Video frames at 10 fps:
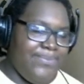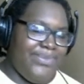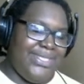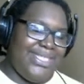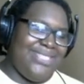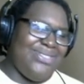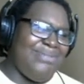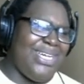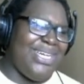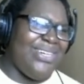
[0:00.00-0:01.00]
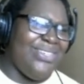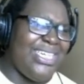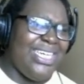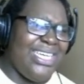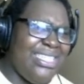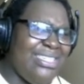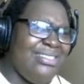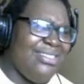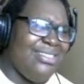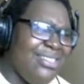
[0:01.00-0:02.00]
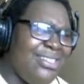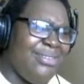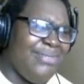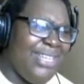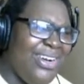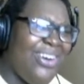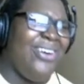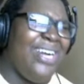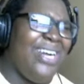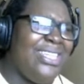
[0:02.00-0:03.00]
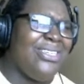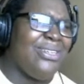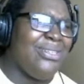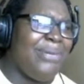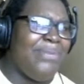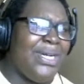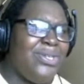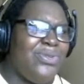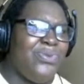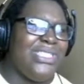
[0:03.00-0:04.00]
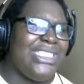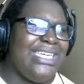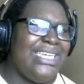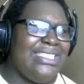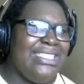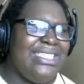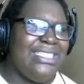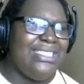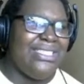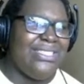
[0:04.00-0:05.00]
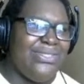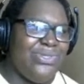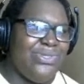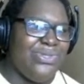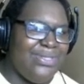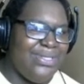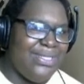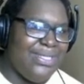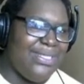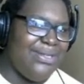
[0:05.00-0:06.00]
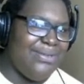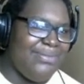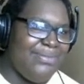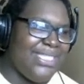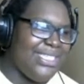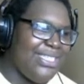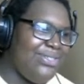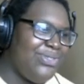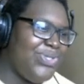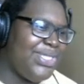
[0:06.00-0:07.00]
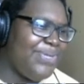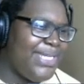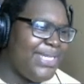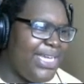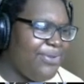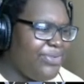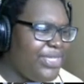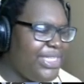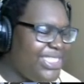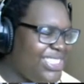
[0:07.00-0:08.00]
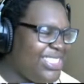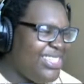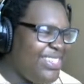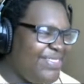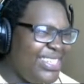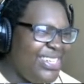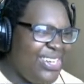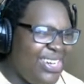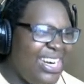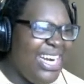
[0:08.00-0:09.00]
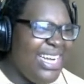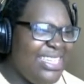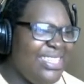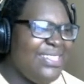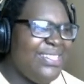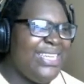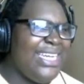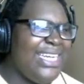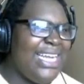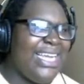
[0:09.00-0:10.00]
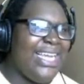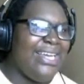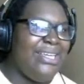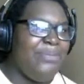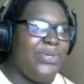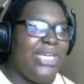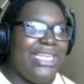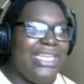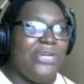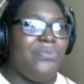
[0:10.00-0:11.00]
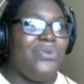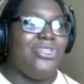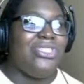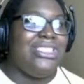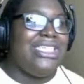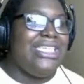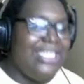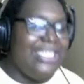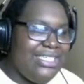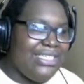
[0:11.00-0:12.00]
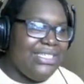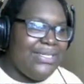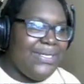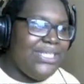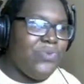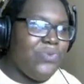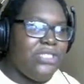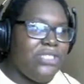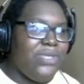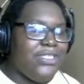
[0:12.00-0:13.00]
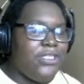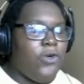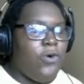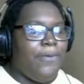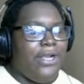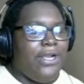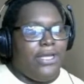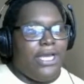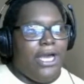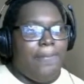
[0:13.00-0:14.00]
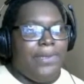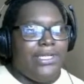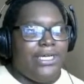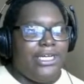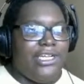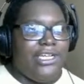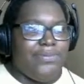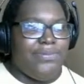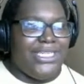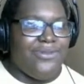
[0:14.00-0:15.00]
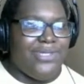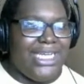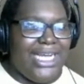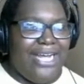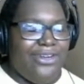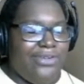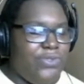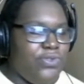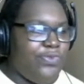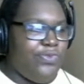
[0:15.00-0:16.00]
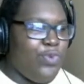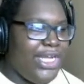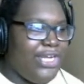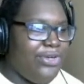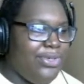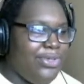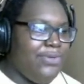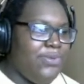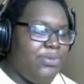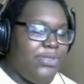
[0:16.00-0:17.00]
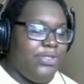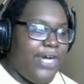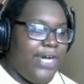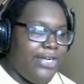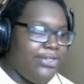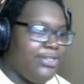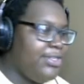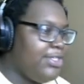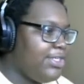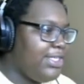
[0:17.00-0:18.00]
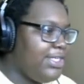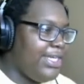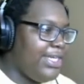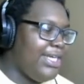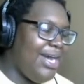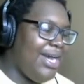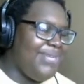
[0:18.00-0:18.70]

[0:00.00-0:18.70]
That's why I'm like, okay. I'm like, all right, talking like, my crew will sail the seas, no dreams that we can't reach. I'm like, all right. And I like how he put a little more singing into it, as well as incorporating a couple of Spanish words. Like, I heard him use fuego, which means fire. And I'm